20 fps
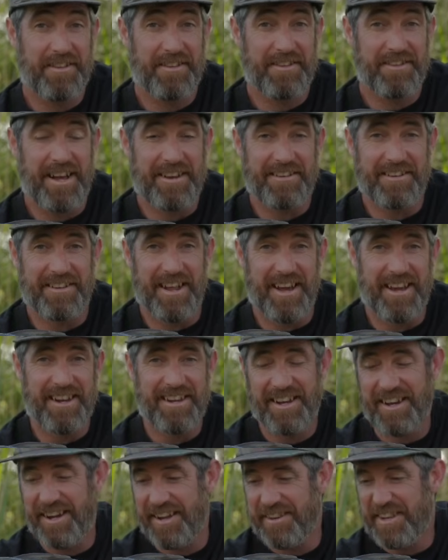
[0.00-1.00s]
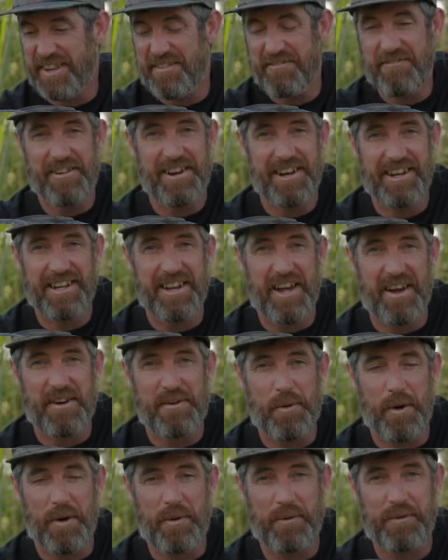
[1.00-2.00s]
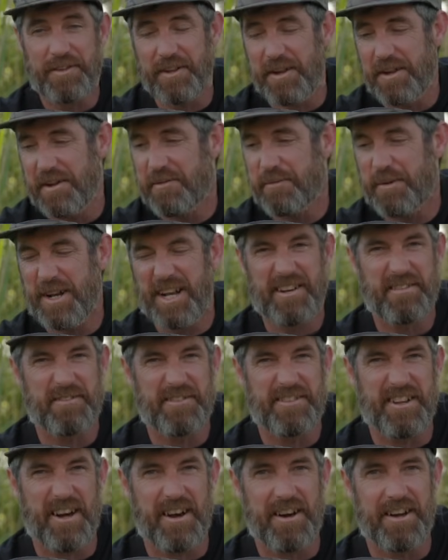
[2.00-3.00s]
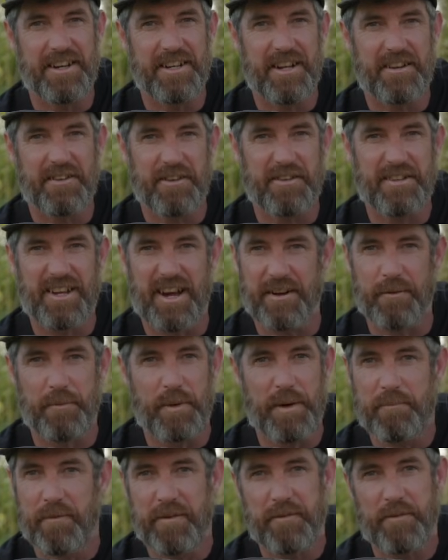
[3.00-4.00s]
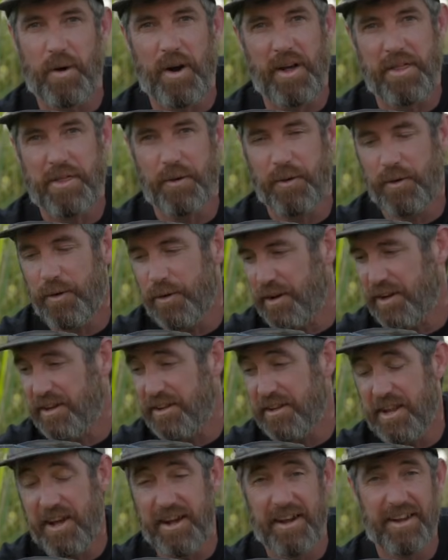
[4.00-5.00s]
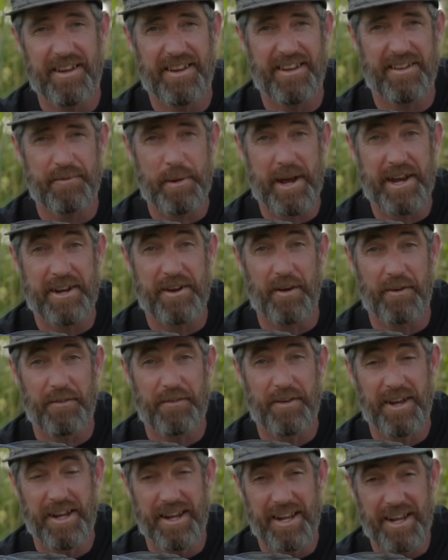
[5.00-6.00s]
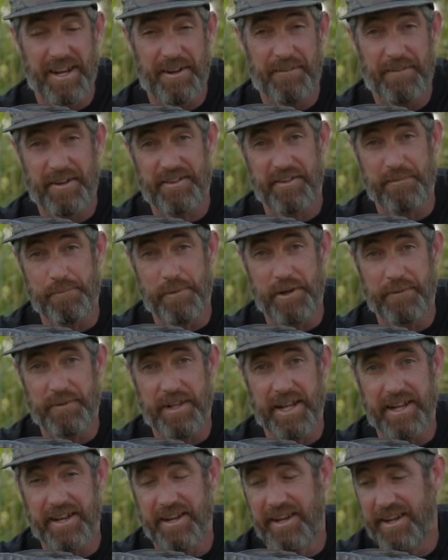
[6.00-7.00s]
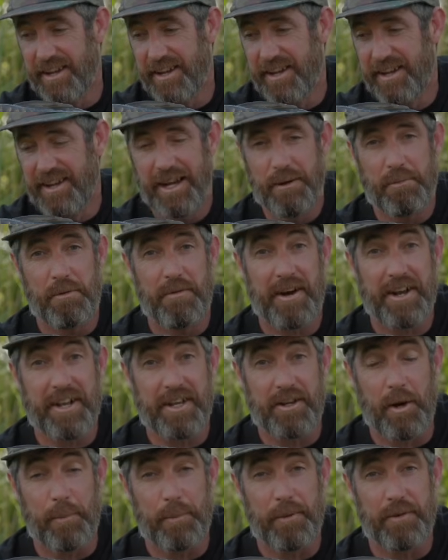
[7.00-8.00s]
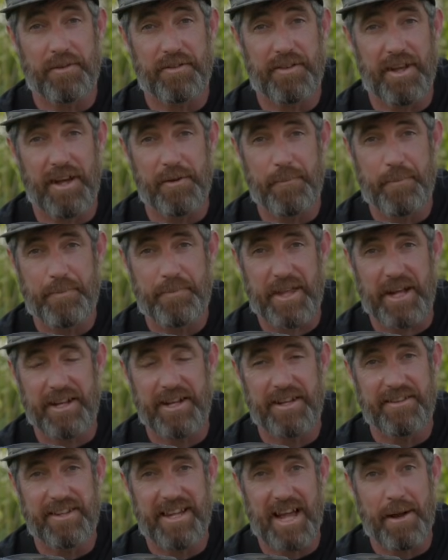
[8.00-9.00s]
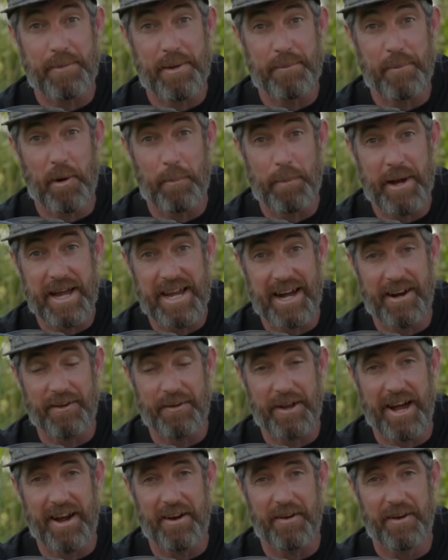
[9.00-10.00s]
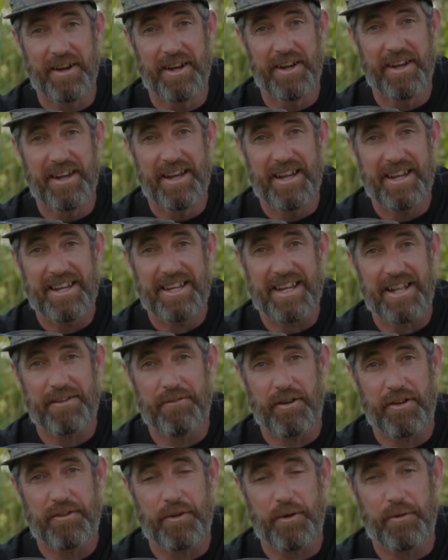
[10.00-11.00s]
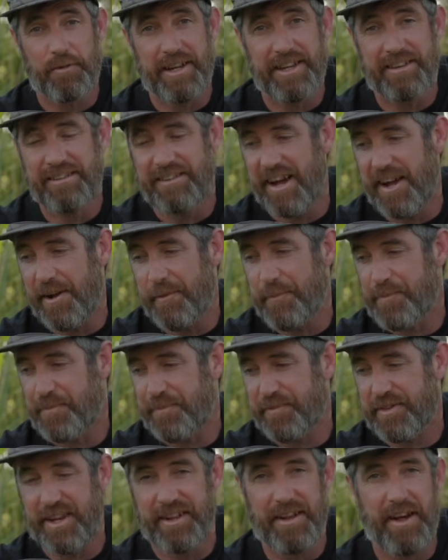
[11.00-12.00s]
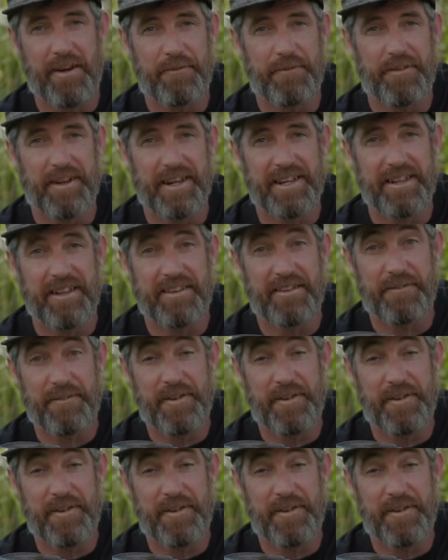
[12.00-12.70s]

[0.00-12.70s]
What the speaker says: to the session, eh? I didn't really know what I was doing when I started. I just kind of went with what I thought, and it's paid off. The fish have moved in, and we've had a couple, so I need to get a bit more bait out now, get the rods all reset, and hopefully there's a